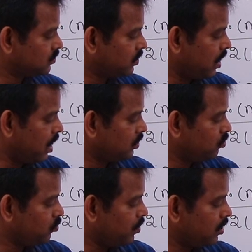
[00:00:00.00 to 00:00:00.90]
square,
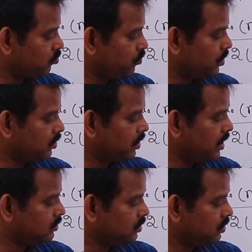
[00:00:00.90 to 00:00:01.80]
r cube get
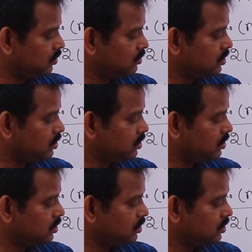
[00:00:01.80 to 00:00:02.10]
cancelled,